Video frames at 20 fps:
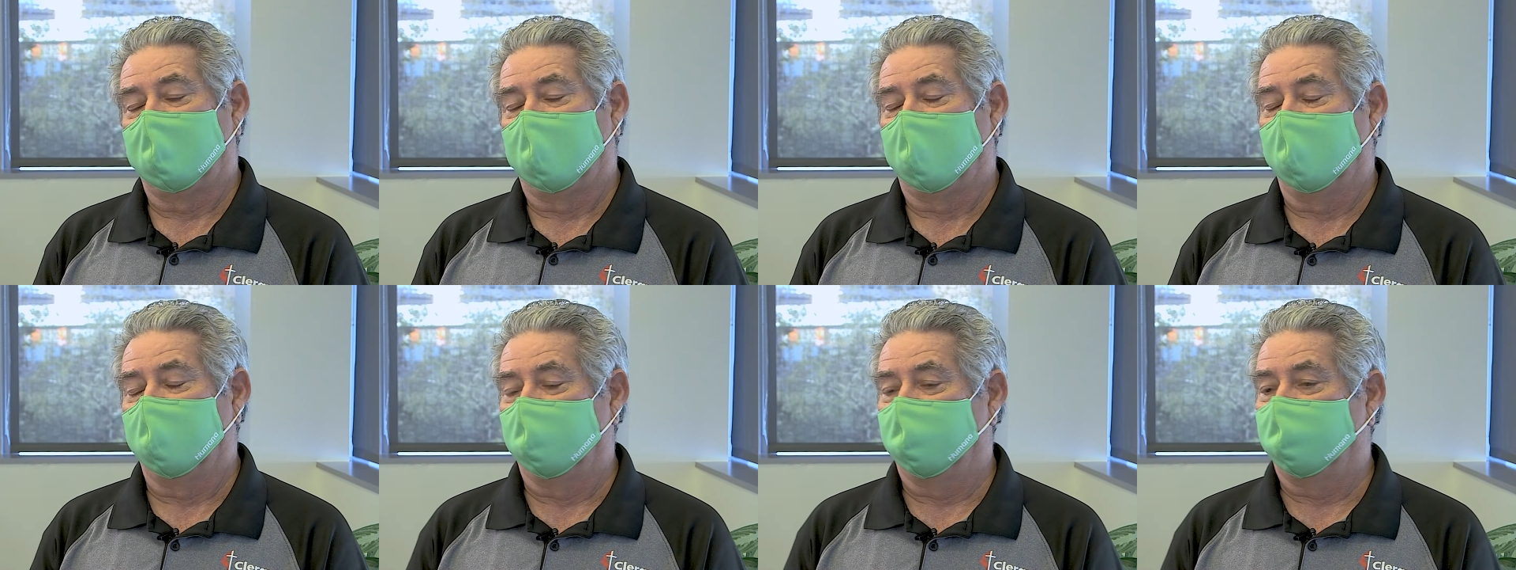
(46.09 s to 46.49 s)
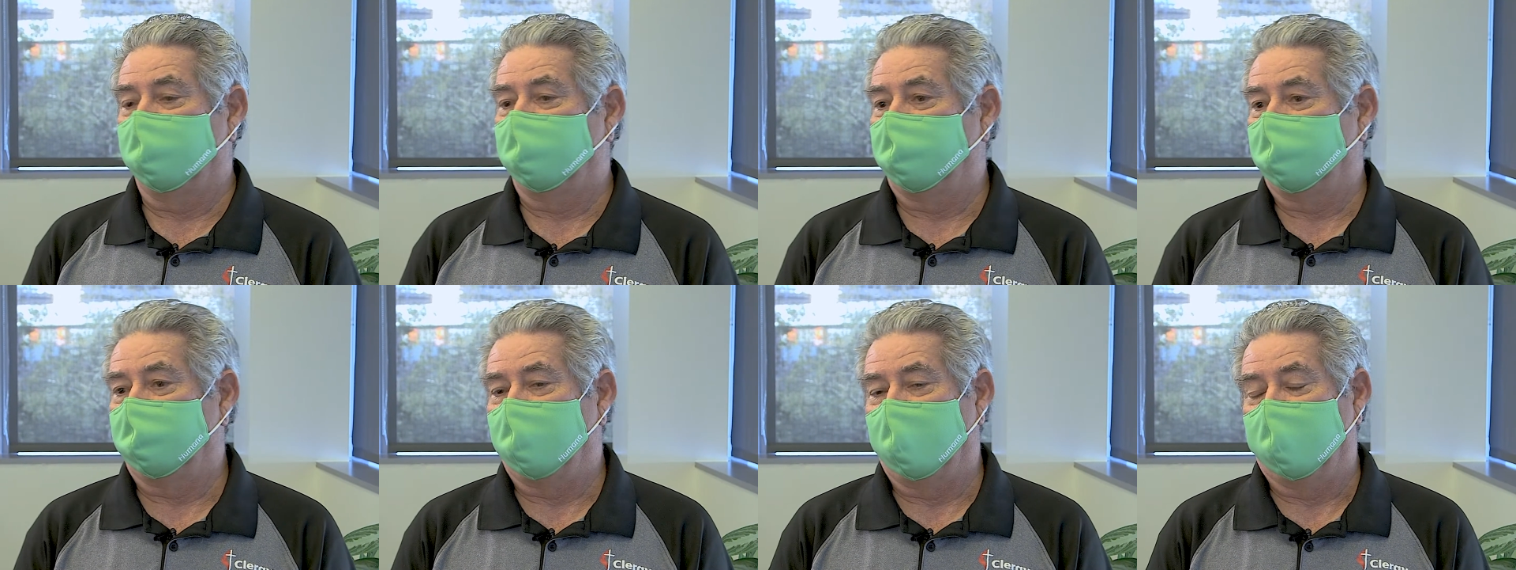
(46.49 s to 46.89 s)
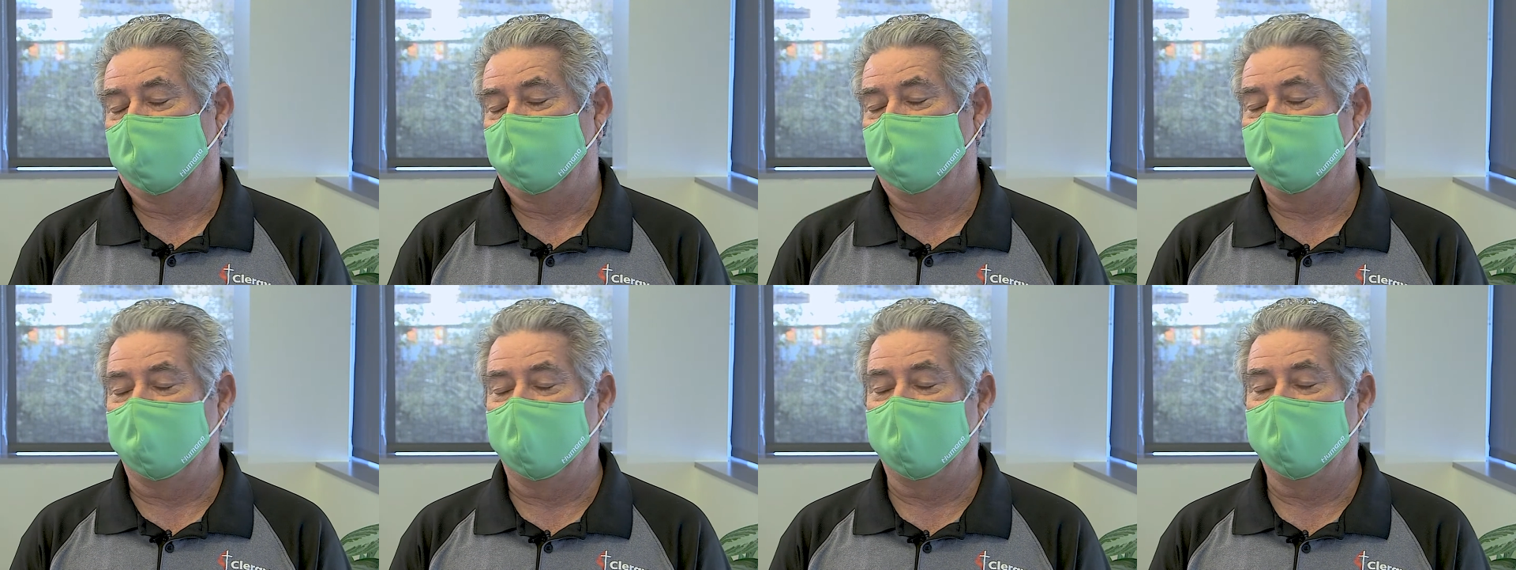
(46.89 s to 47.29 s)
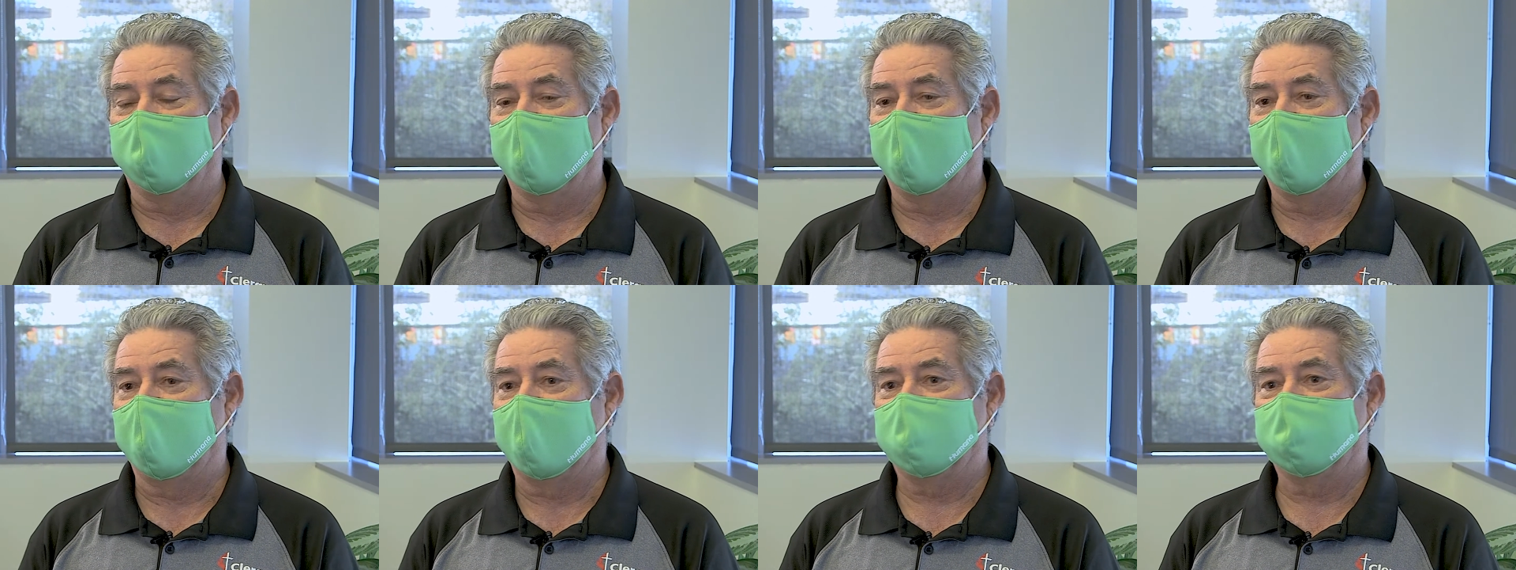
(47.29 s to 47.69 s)
of, you know,
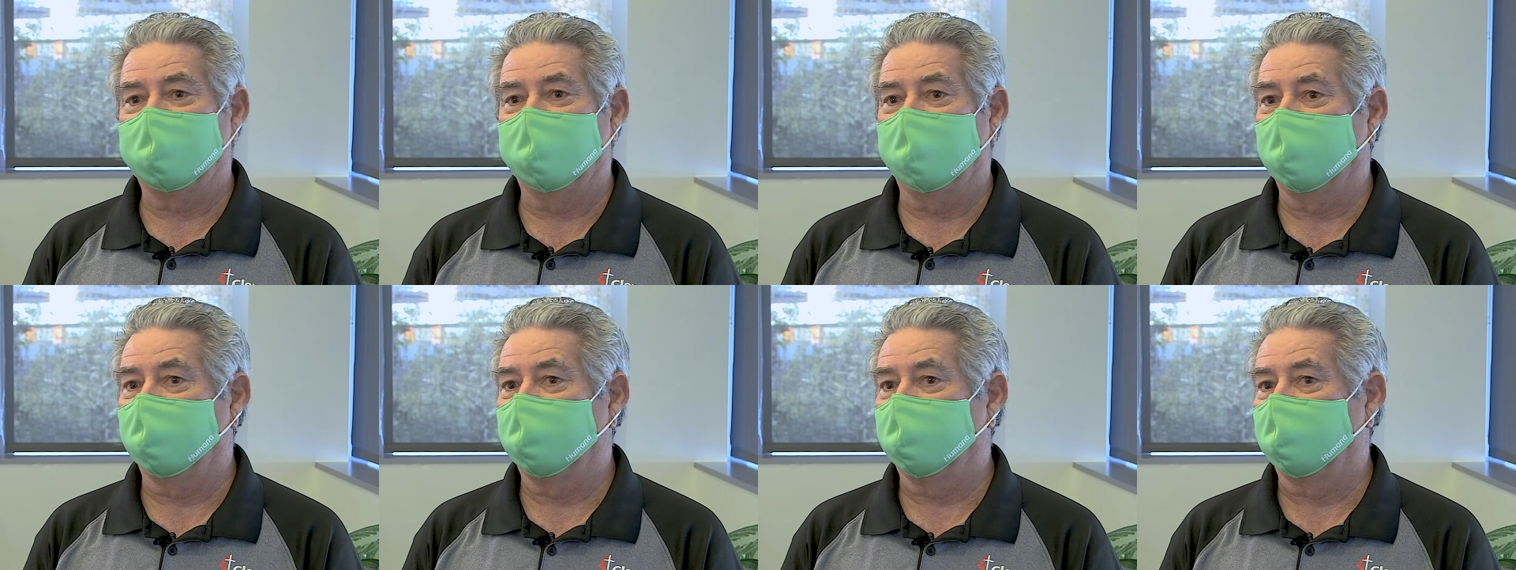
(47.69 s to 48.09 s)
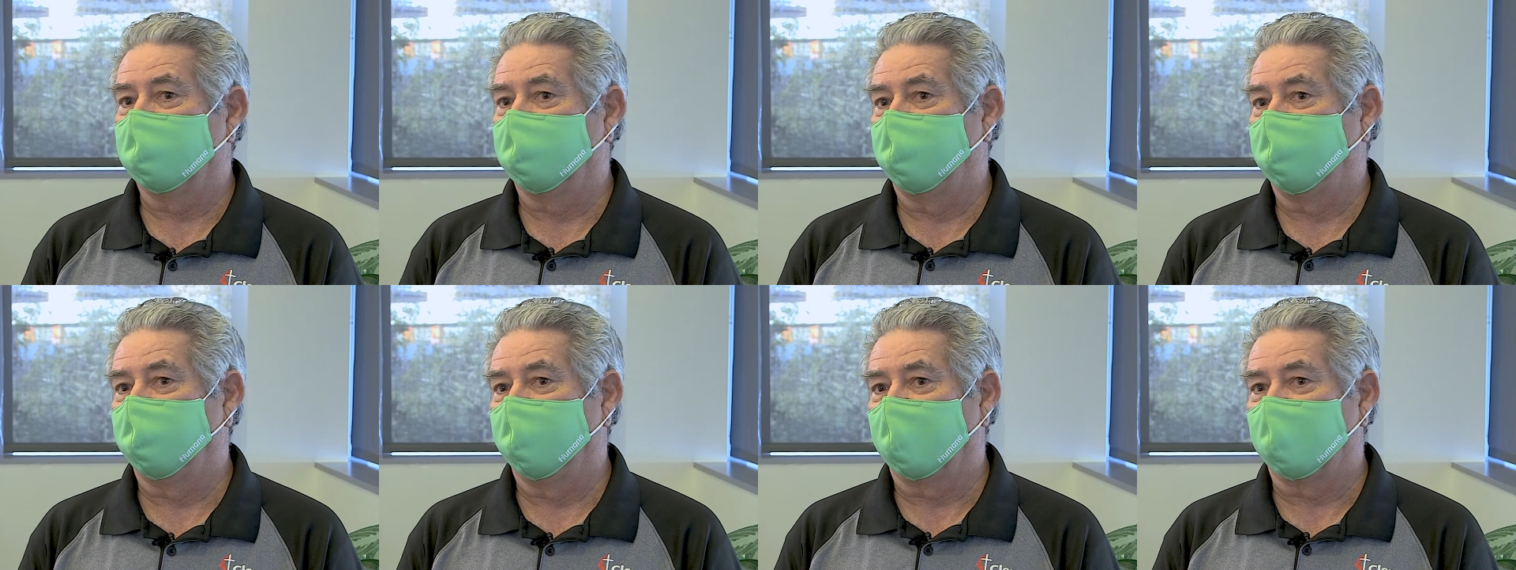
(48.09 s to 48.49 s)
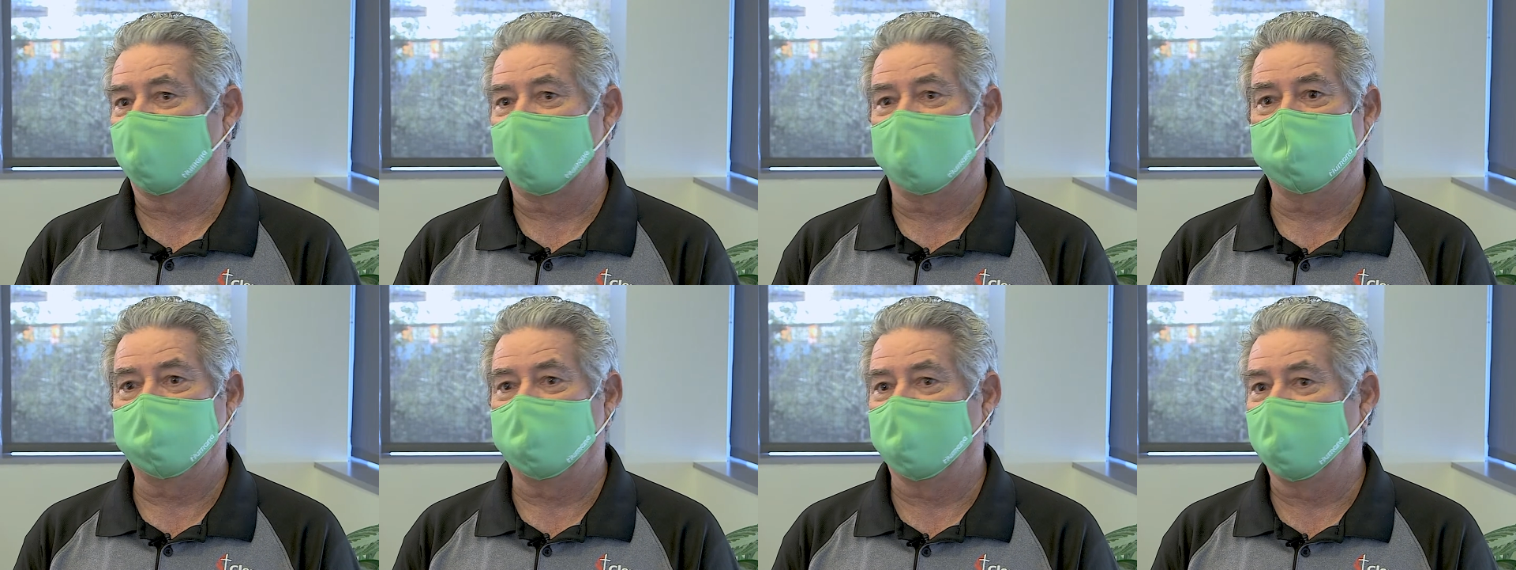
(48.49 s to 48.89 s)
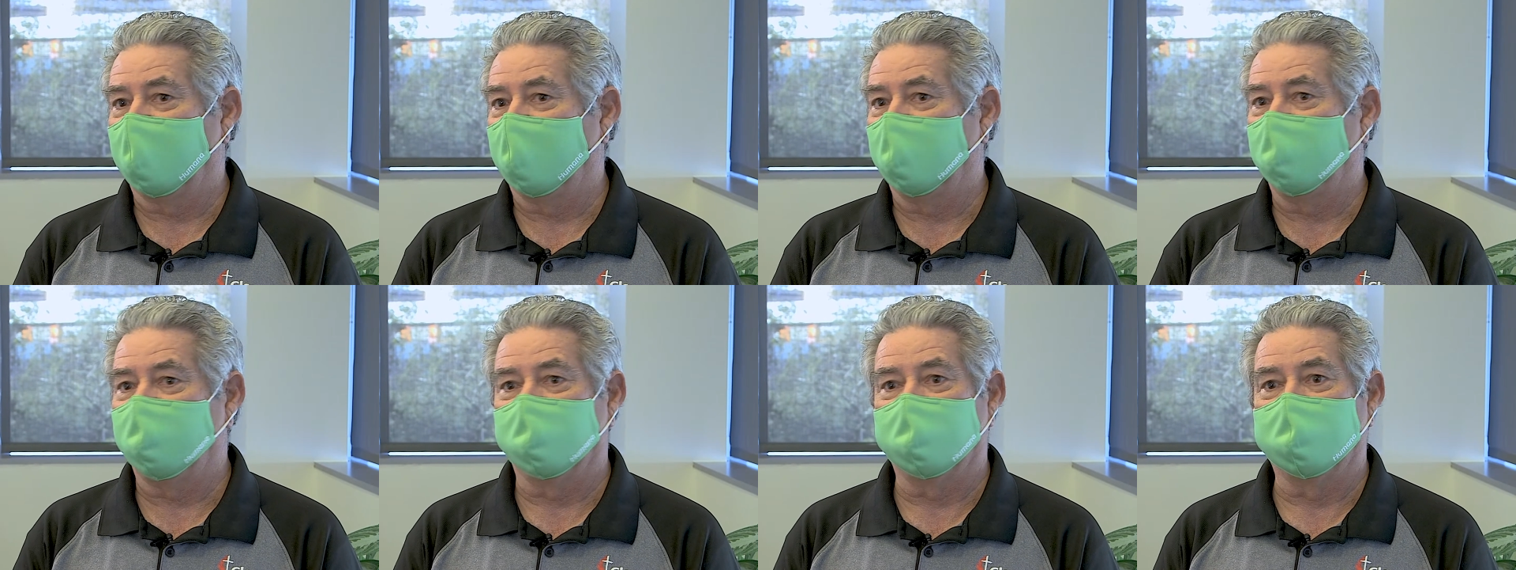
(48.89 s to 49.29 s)
internet access,
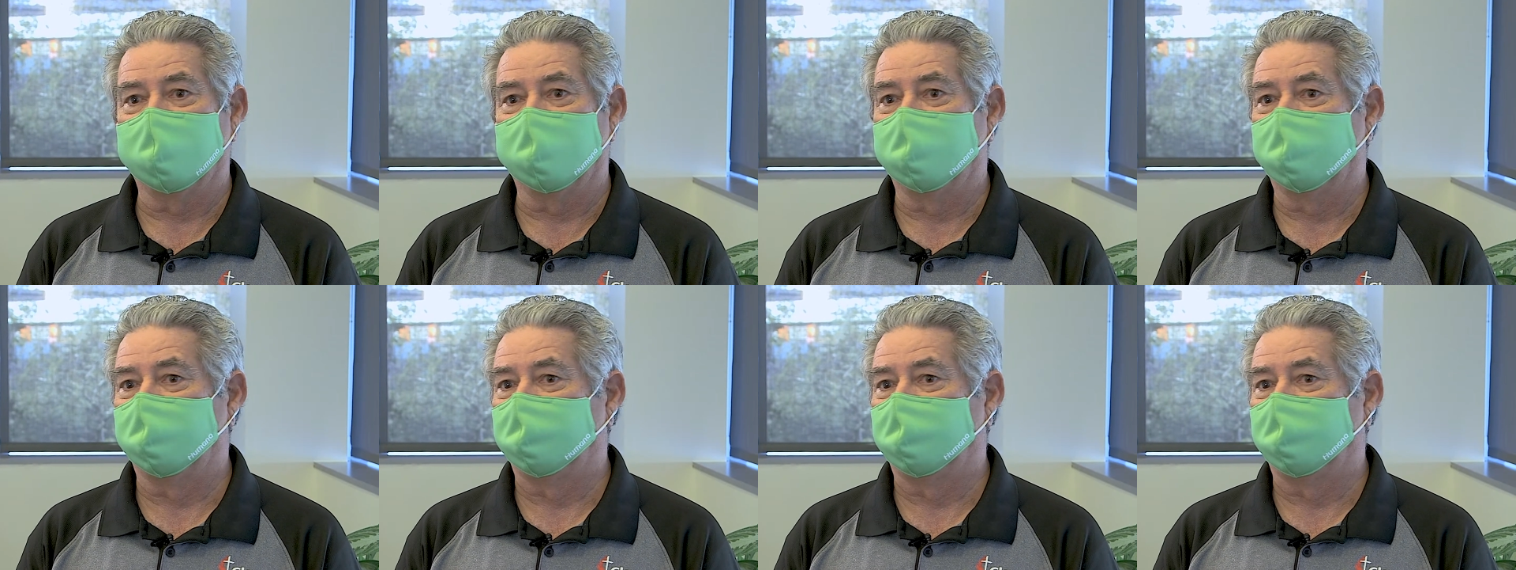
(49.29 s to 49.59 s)
transportation.